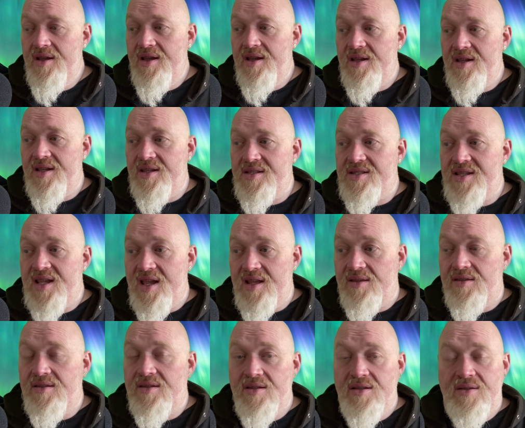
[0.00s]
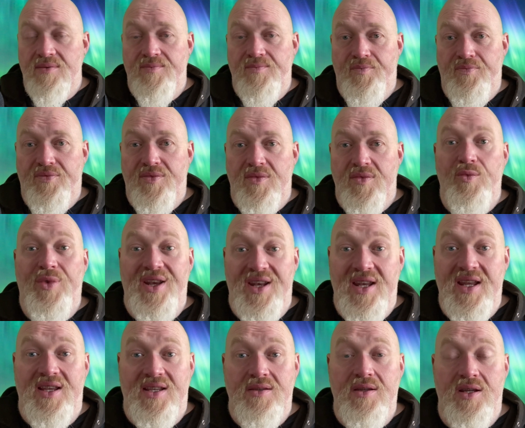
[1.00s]
he said that we
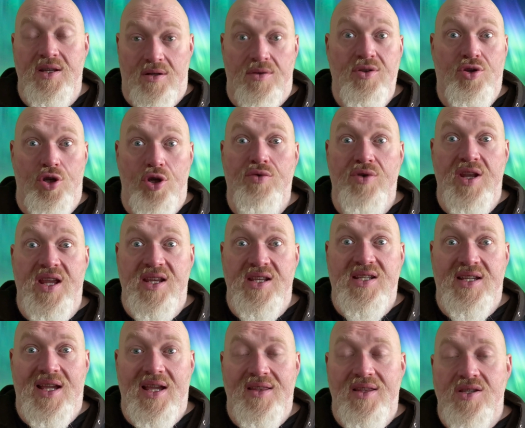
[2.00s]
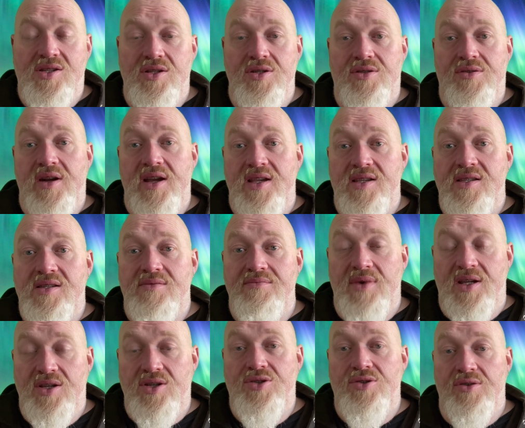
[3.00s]
need, you know, you need to get this addressed.
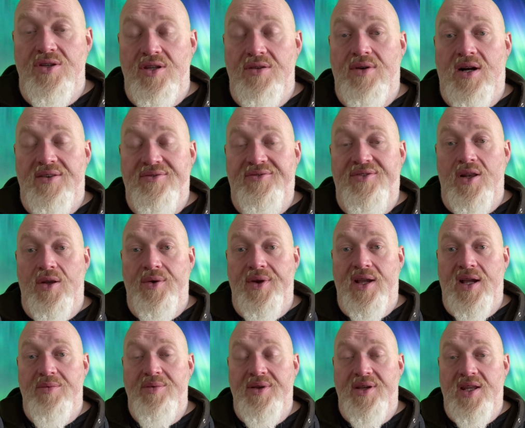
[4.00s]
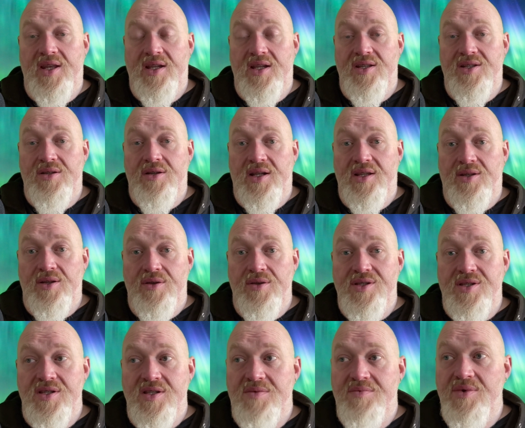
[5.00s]
Make sure you are following up and getting a
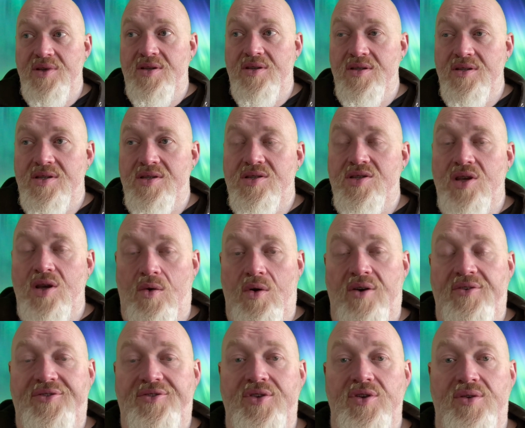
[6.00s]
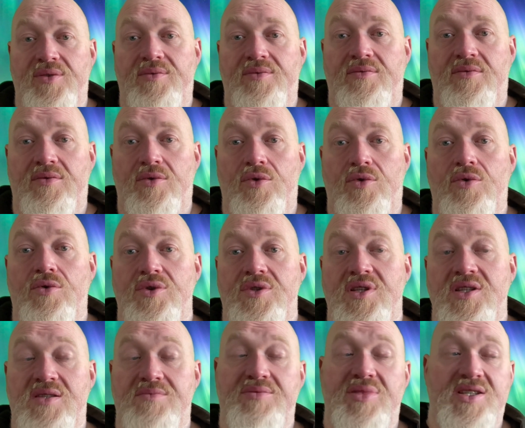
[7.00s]
diagnosis because so often
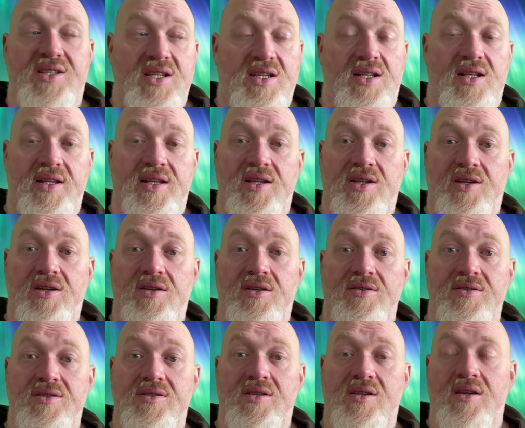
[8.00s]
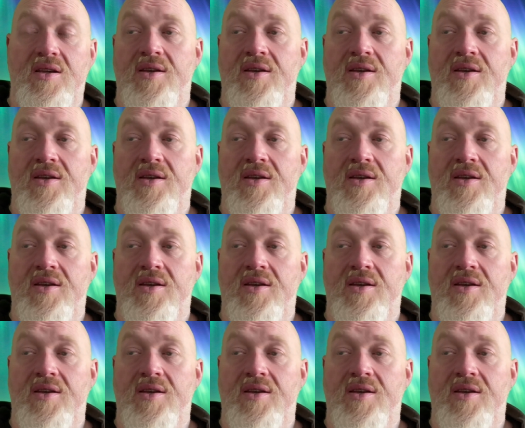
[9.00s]
autism, particularly in girls,